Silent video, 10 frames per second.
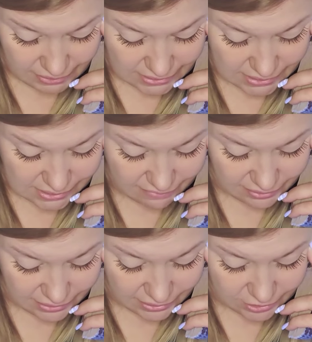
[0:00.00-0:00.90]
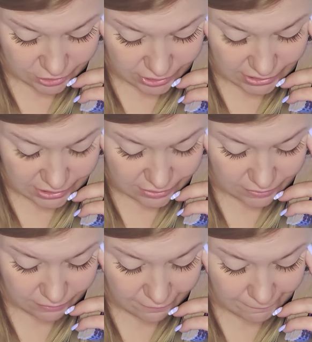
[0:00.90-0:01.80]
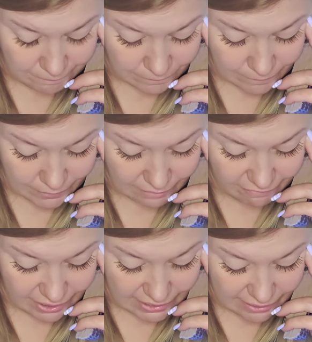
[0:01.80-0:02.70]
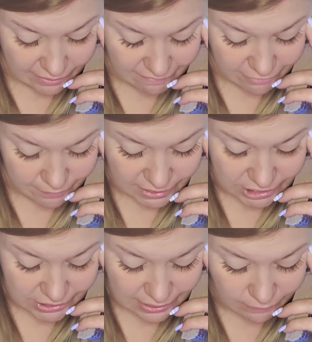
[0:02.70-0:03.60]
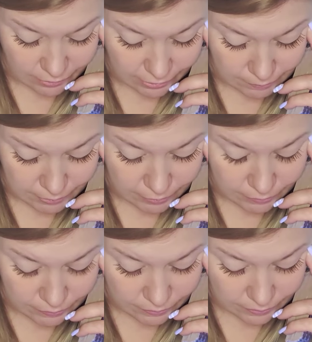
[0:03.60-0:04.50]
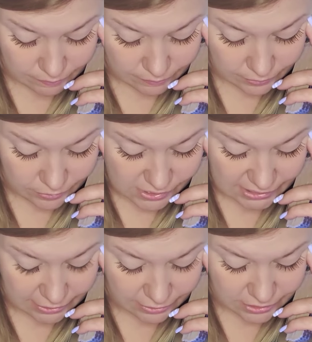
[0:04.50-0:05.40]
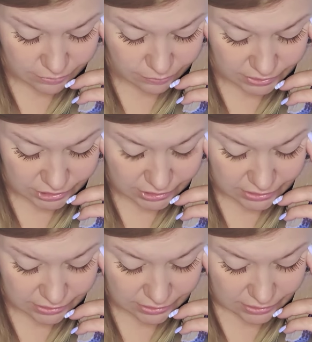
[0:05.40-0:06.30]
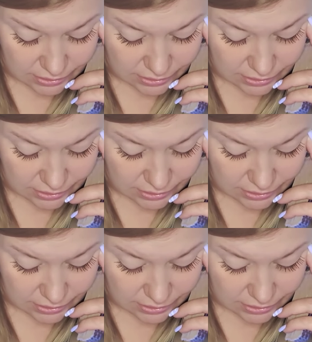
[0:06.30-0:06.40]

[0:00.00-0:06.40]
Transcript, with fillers: Pisces, I feel like you're trying to find out information that will help you using your intuition.